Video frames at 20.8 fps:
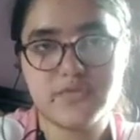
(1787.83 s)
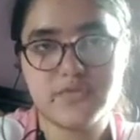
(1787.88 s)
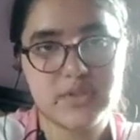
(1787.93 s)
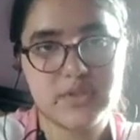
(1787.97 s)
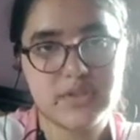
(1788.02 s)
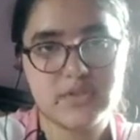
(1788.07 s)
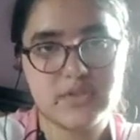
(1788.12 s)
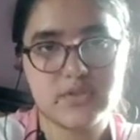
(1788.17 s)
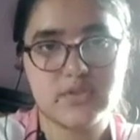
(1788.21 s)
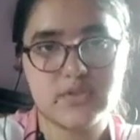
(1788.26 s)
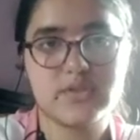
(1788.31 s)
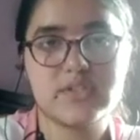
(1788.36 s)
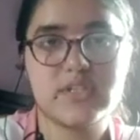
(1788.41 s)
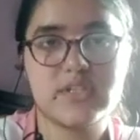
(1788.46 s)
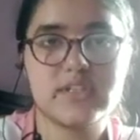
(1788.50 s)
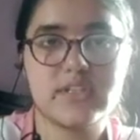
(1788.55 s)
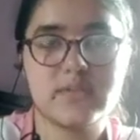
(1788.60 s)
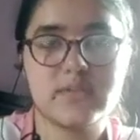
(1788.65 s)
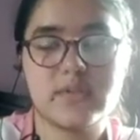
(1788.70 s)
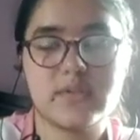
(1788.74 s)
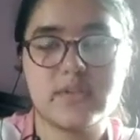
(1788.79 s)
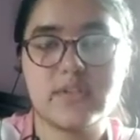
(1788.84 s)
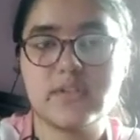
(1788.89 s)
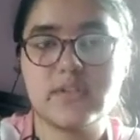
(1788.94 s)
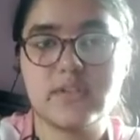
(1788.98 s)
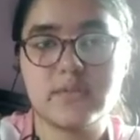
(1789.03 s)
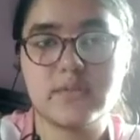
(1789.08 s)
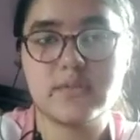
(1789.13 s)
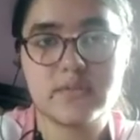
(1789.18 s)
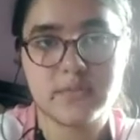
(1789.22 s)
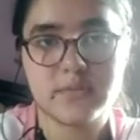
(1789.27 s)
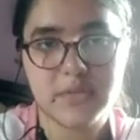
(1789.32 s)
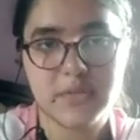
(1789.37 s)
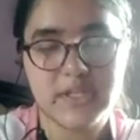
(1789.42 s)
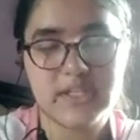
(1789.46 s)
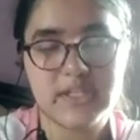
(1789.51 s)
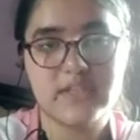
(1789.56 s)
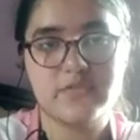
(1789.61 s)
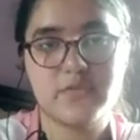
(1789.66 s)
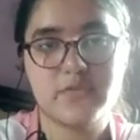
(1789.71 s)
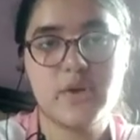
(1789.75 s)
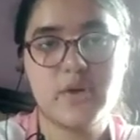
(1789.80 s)
the resources and the
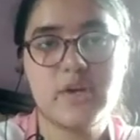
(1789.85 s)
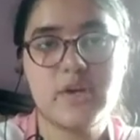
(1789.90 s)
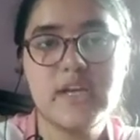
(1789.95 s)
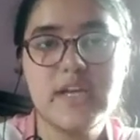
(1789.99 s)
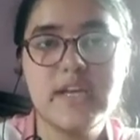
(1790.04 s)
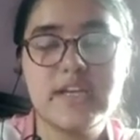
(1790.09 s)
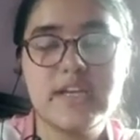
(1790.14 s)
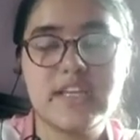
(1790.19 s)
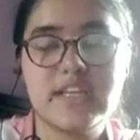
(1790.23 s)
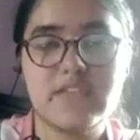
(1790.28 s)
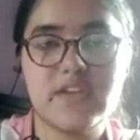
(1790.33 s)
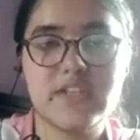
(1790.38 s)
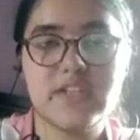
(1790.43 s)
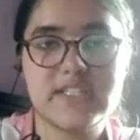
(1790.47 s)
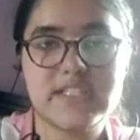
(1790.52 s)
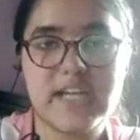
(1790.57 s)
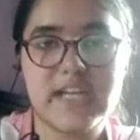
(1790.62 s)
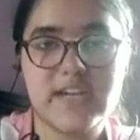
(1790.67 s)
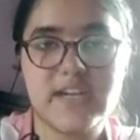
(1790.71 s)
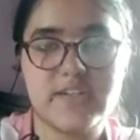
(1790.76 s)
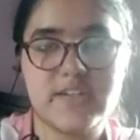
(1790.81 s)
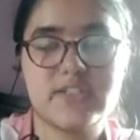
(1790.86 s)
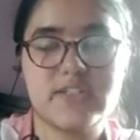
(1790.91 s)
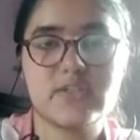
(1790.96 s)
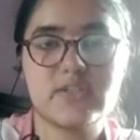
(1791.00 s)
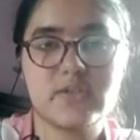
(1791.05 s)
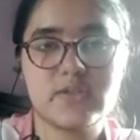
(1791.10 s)
money for giving the salaries.